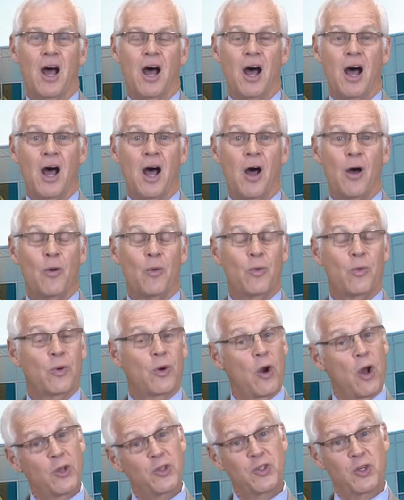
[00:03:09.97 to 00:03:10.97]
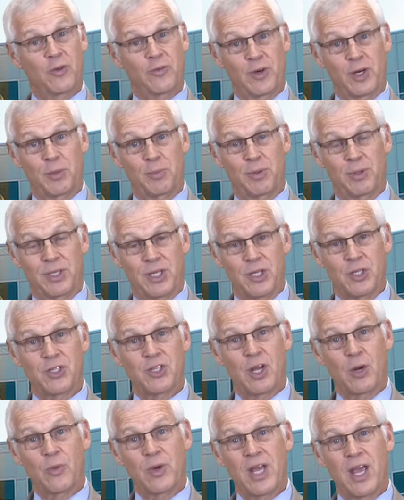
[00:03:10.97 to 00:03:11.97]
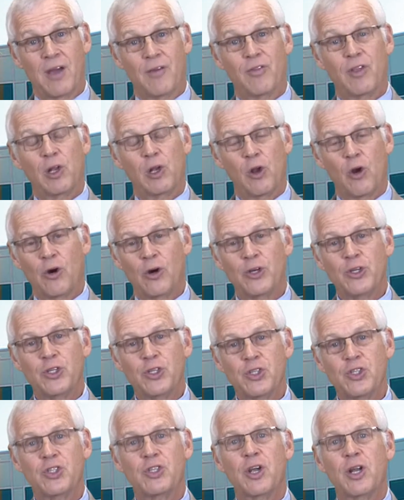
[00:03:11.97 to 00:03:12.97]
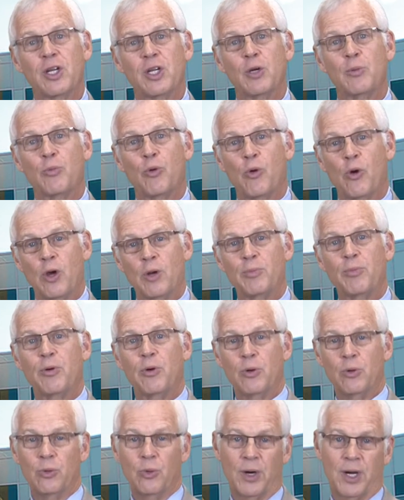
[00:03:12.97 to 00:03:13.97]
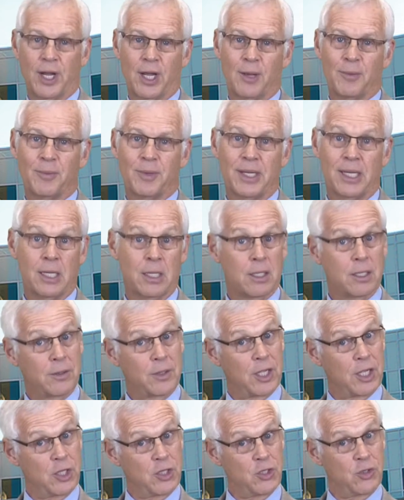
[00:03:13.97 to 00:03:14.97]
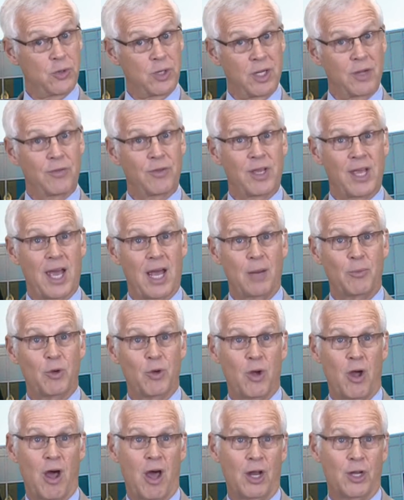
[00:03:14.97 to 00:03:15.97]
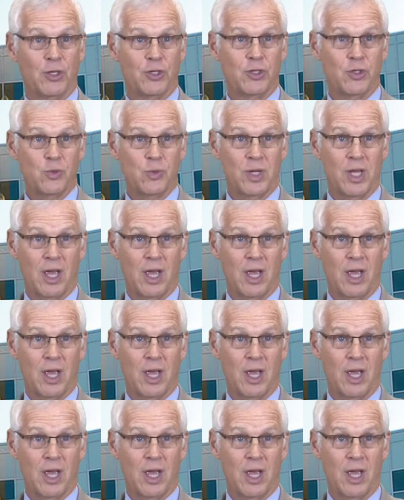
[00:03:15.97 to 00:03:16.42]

Uh, we're also very pleased that we have the largest study abroad program in the history of the Alamo Colleges.